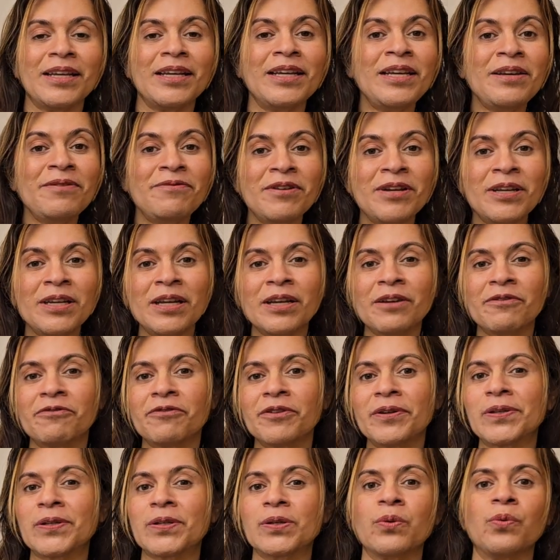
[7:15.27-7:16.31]
Even if
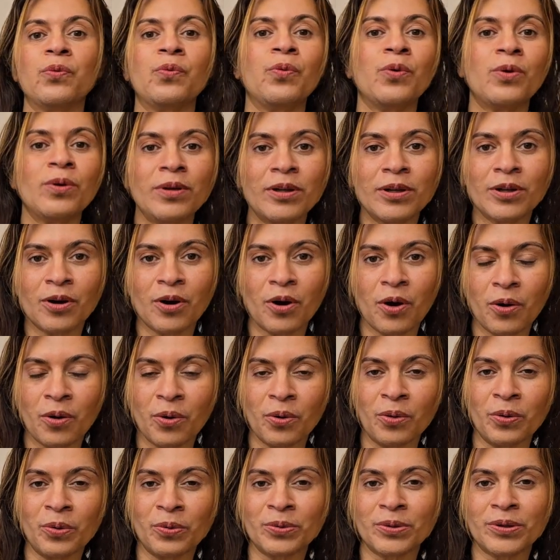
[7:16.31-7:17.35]
it's a wool
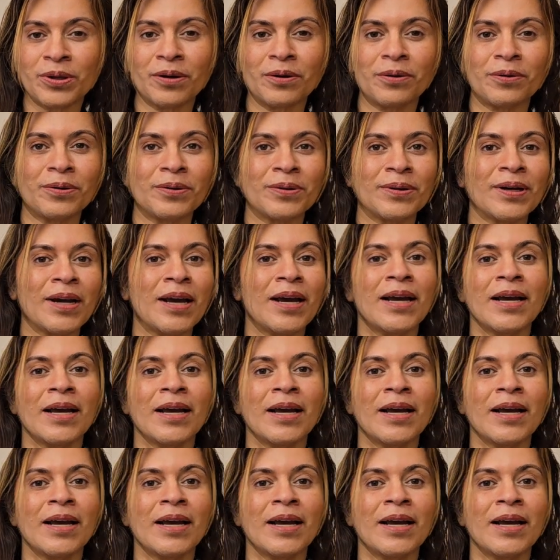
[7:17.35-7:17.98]
coat or